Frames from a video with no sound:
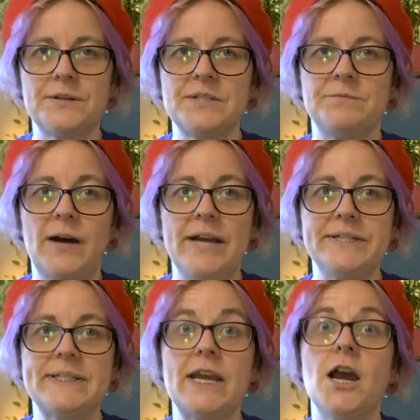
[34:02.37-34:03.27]
for divine
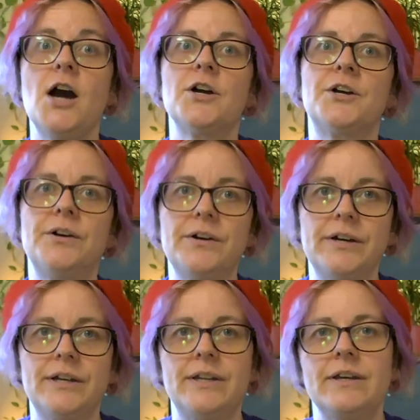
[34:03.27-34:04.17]
to say,
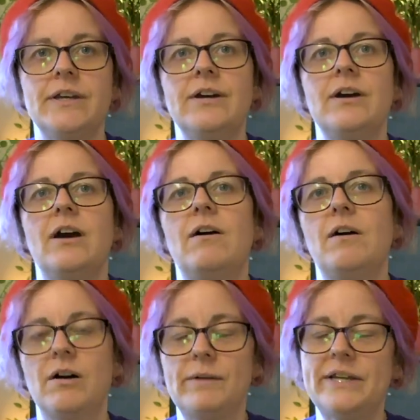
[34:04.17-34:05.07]
good.
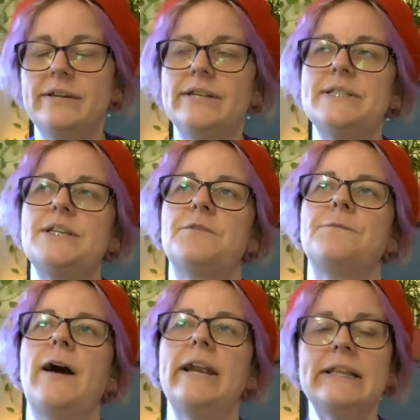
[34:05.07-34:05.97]
Oh my goodness, you're
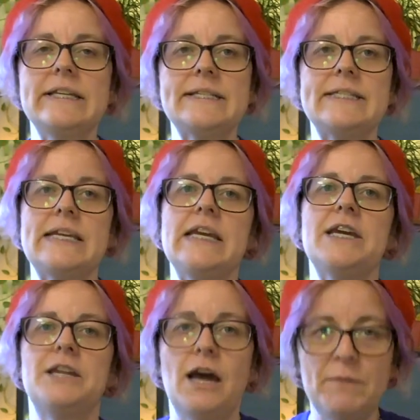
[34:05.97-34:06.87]
finally seeing
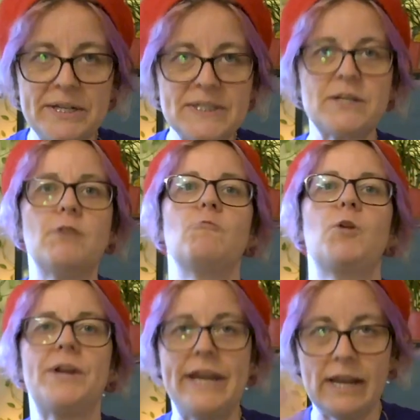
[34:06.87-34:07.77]
it. Now we can start
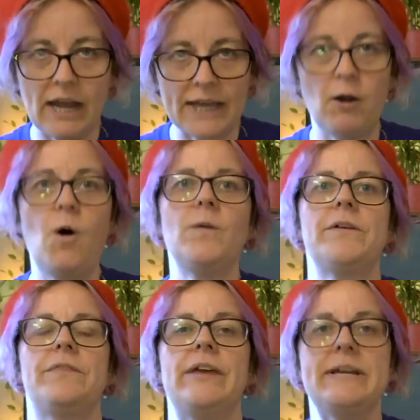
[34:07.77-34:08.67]
working at all
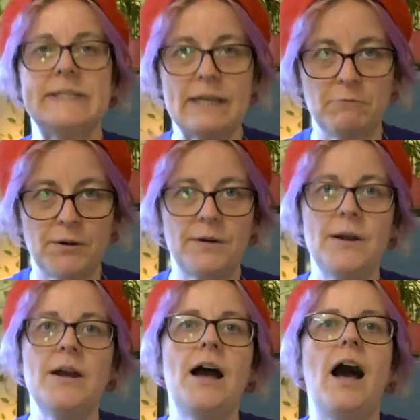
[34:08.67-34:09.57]
the things that
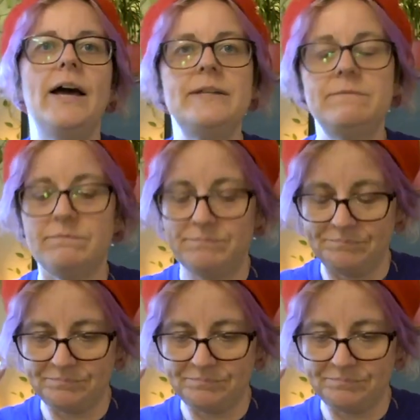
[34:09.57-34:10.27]
were un